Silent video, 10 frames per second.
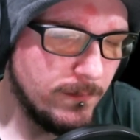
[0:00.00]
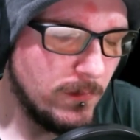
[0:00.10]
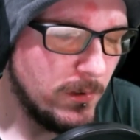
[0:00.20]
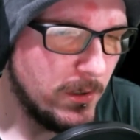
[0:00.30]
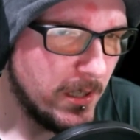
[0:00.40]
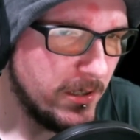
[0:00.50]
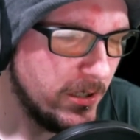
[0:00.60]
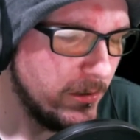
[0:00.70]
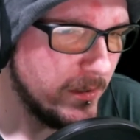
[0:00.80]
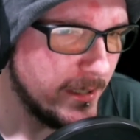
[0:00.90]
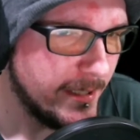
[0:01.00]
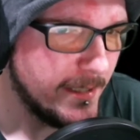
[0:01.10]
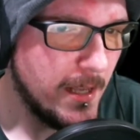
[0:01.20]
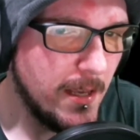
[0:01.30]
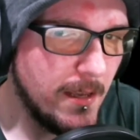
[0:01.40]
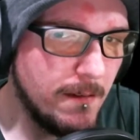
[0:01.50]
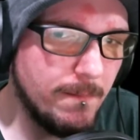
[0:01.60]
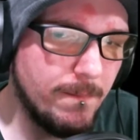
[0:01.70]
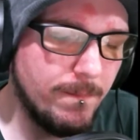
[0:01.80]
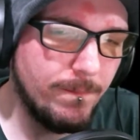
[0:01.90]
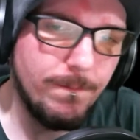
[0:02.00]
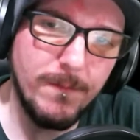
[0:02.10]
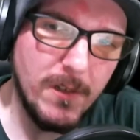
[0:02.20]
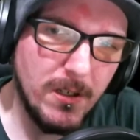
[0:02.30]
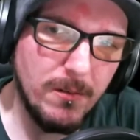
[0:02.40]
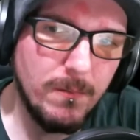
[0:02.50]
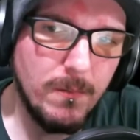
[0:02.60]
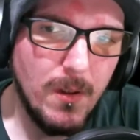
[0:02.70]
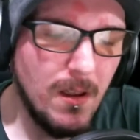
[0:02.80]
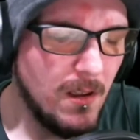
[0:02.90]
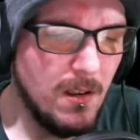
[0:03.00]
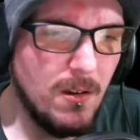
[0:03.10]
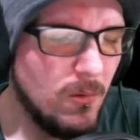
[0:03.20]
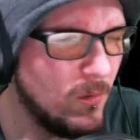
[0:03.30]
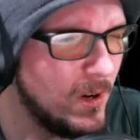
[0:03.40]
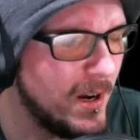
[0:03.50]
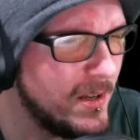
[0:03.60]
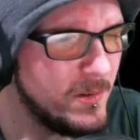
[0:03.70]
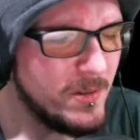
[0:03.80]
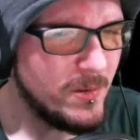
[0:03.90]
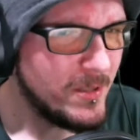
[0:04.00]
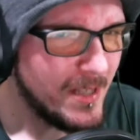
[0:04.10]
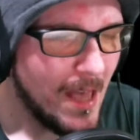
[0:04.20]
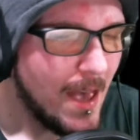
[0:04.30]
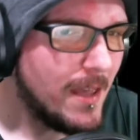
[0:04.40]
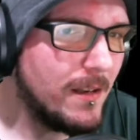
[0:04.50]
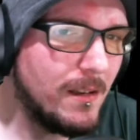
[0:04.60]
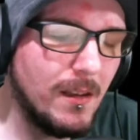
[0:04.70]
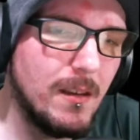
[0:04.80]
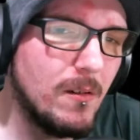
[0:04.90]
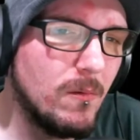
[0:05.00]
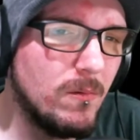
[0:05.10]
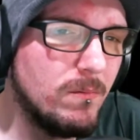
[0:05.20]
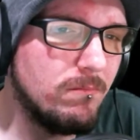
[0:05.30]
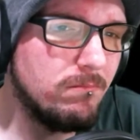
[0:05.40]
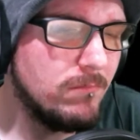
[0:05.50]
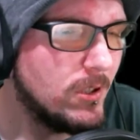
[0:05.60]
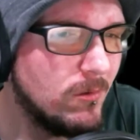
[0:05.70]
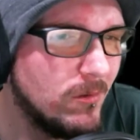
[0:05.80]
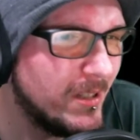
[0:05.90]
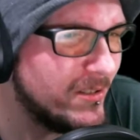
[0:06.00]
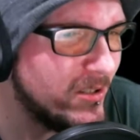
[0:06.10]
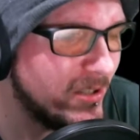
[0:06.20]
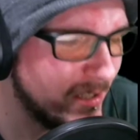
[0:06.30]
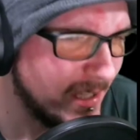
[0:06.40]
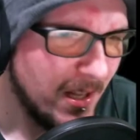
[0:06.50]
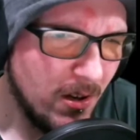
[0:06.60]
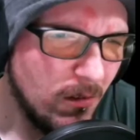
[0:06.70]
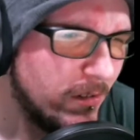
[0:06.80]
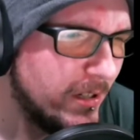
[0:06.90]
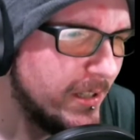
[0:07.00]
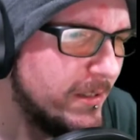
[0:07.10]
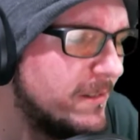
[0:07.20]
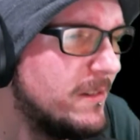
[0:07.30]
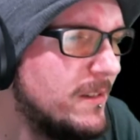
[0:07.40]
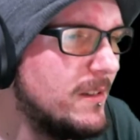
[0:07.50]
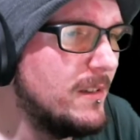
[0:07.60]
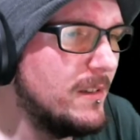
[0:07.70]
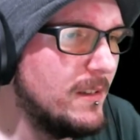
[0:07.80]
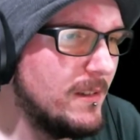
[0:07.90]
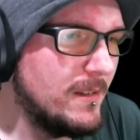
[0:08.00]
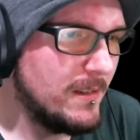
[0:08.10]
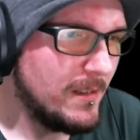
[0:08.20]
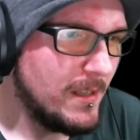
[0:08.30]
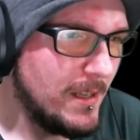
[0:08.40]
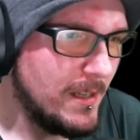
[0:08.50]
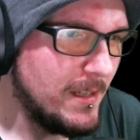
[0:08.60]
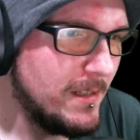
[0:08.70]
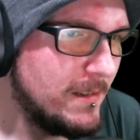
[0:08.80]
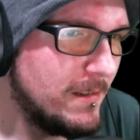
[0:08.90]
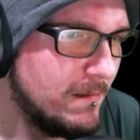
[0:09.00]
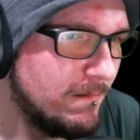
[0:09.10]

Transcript: look at you and say, you know, why are you so sad? Like, why don't you just get over it? And,